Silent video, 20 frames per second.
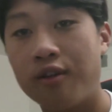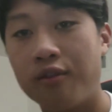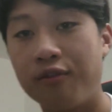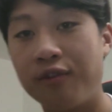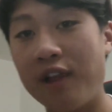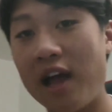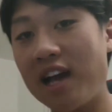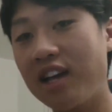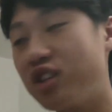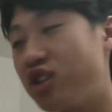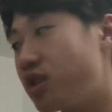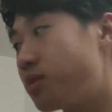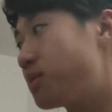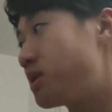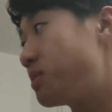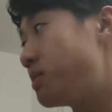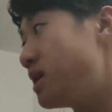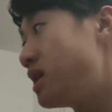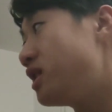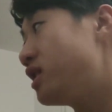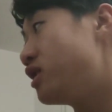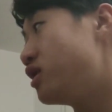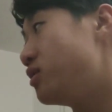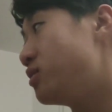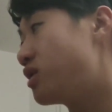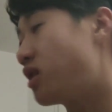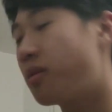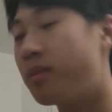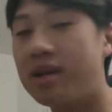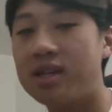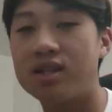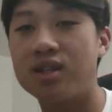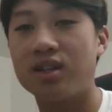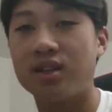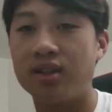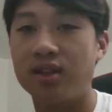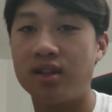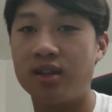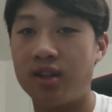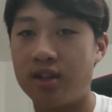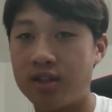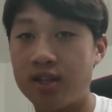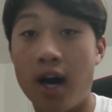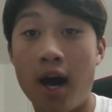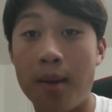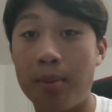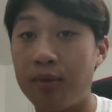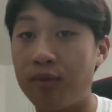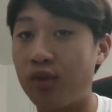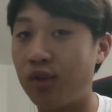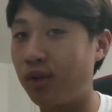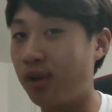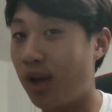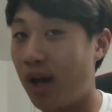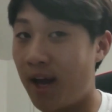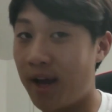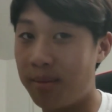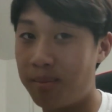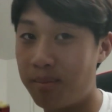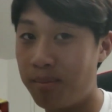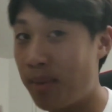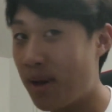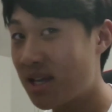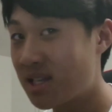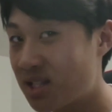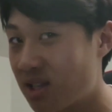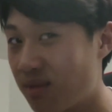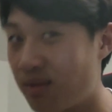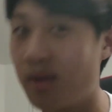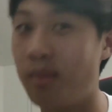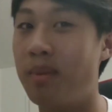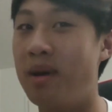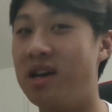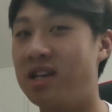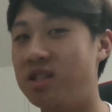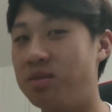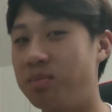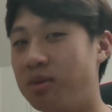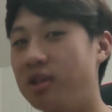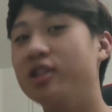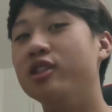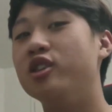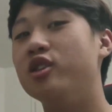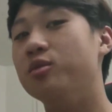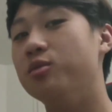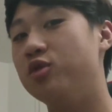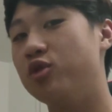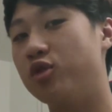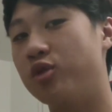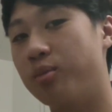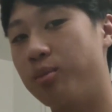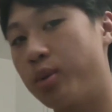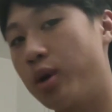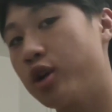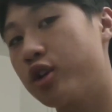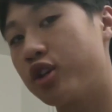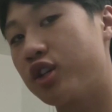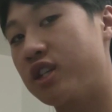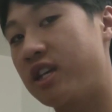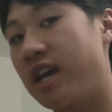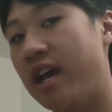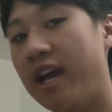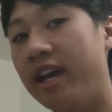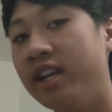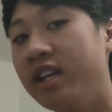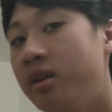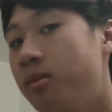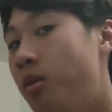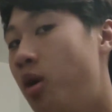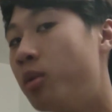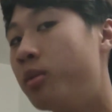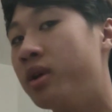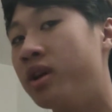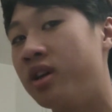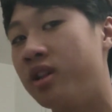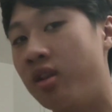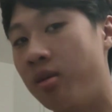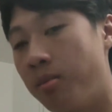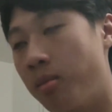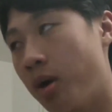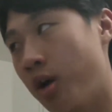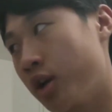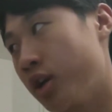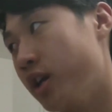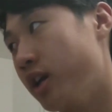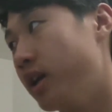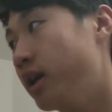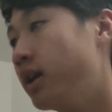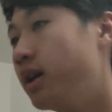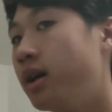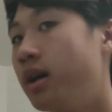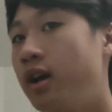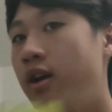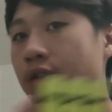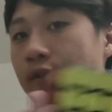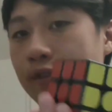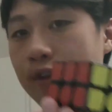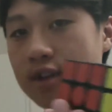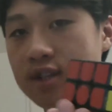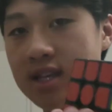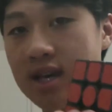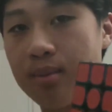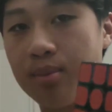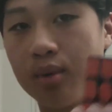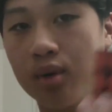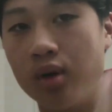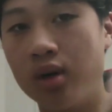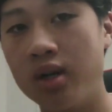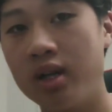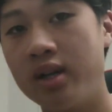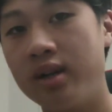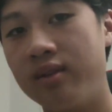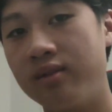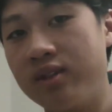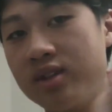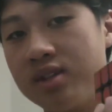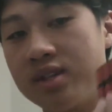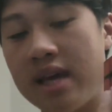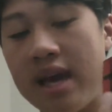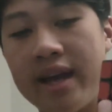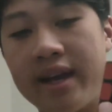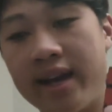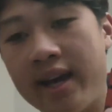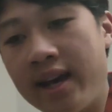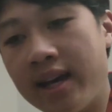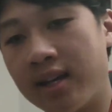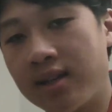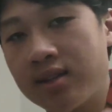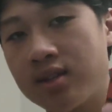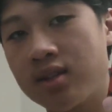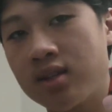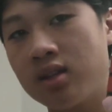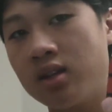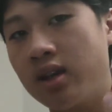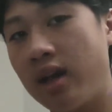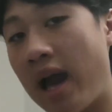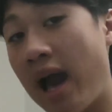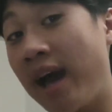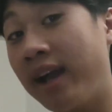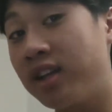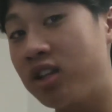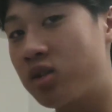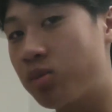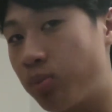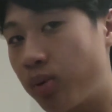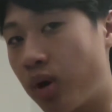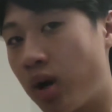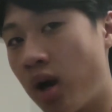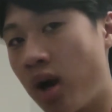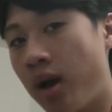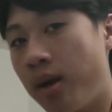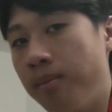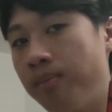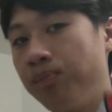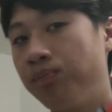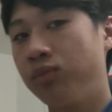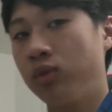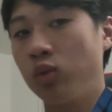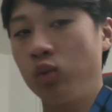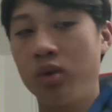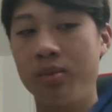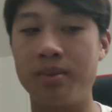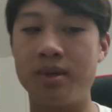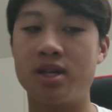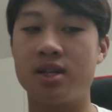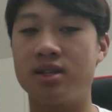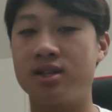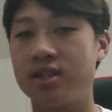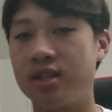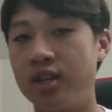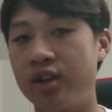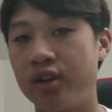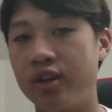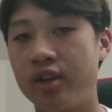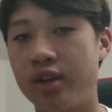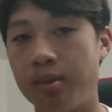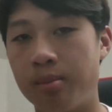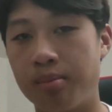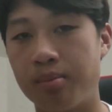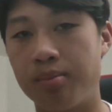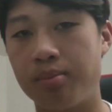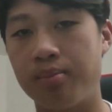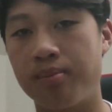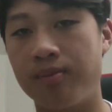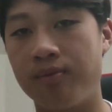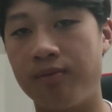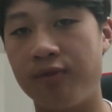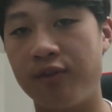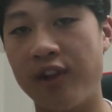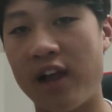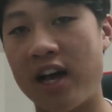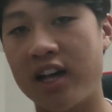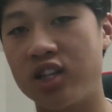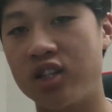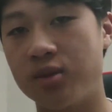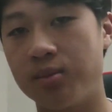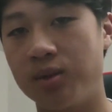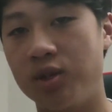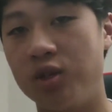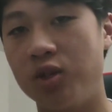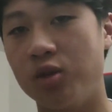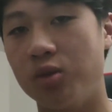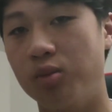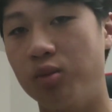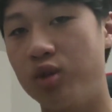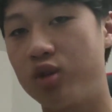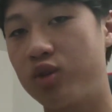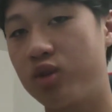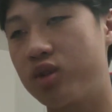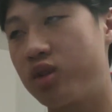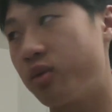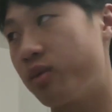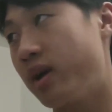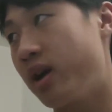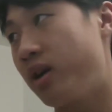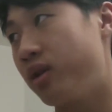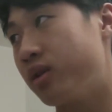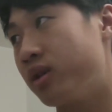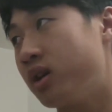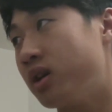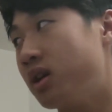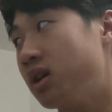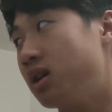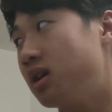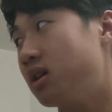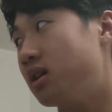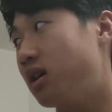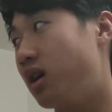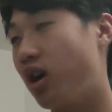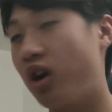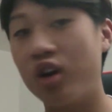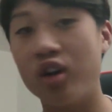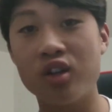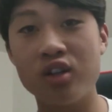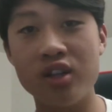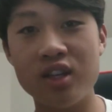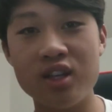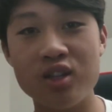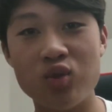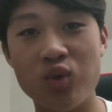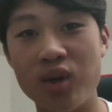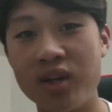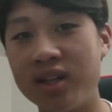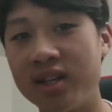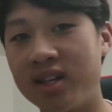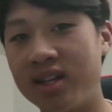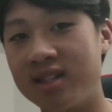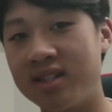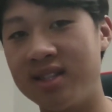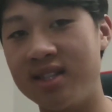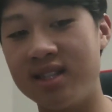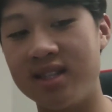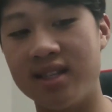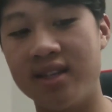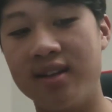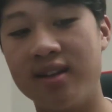Flagship speed cubes are basically the top of the line, best of the best speed cubes you can purchase at any moment in the market. For example, this GAN X, at its prime, would be considered a flagship cube, which was around early 2019.